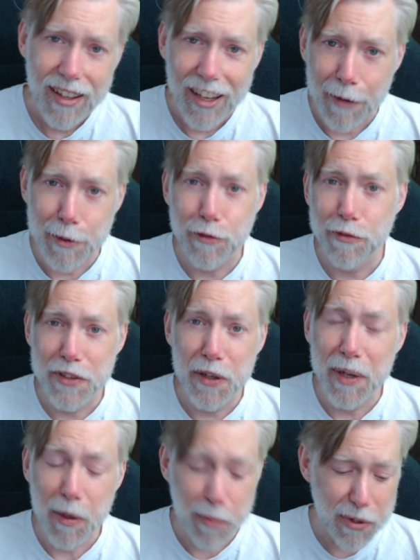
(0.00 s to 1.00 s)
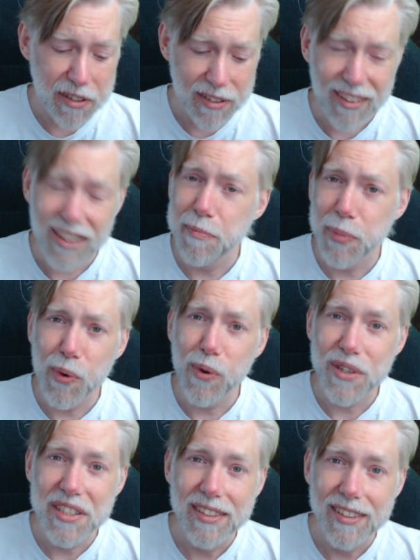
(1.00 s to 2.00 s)
I'm just reviewing a product that I
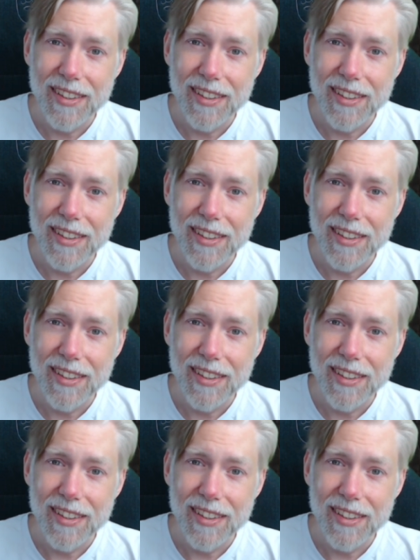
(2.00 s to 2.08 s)
bought.